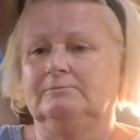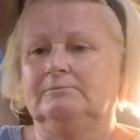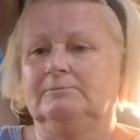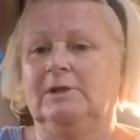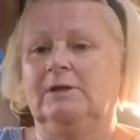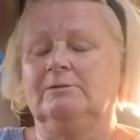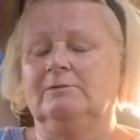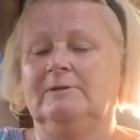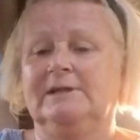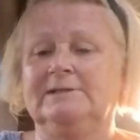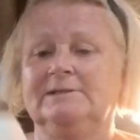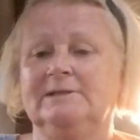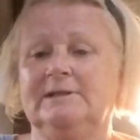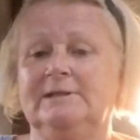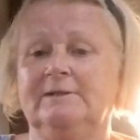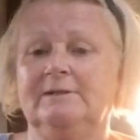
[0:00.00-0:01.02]
Oh,
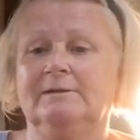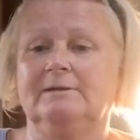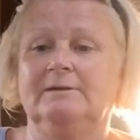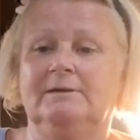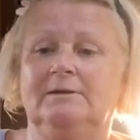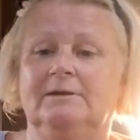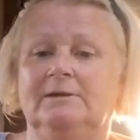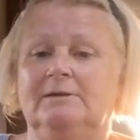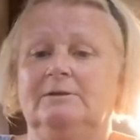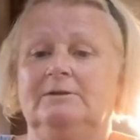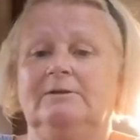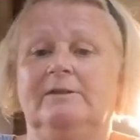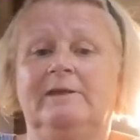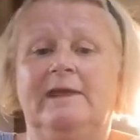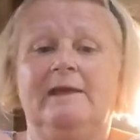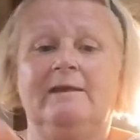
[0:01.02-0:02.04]
that's it. Look
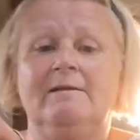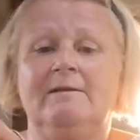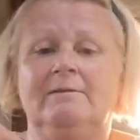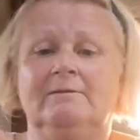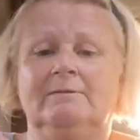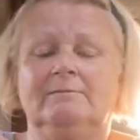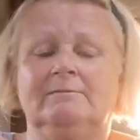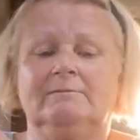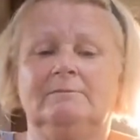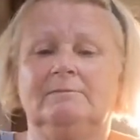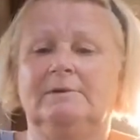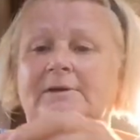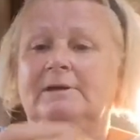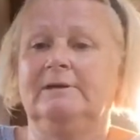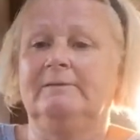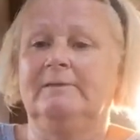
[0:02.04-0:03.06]
there.
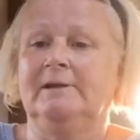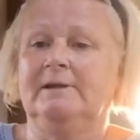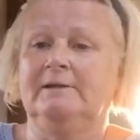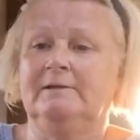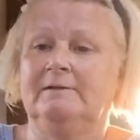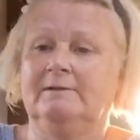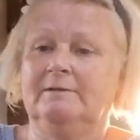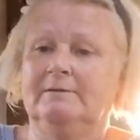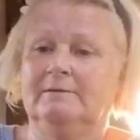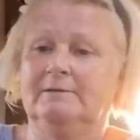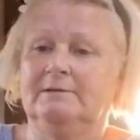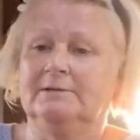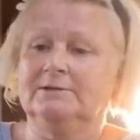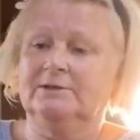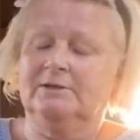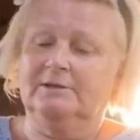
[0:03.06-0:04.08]
And then
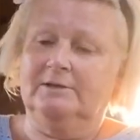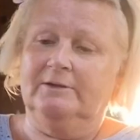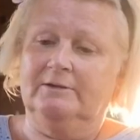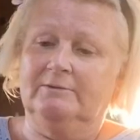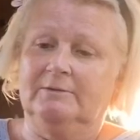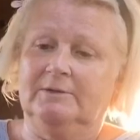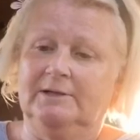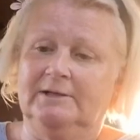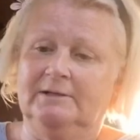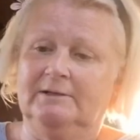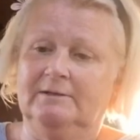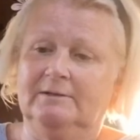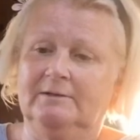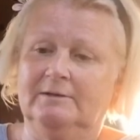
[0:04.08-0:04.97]
it's got another one.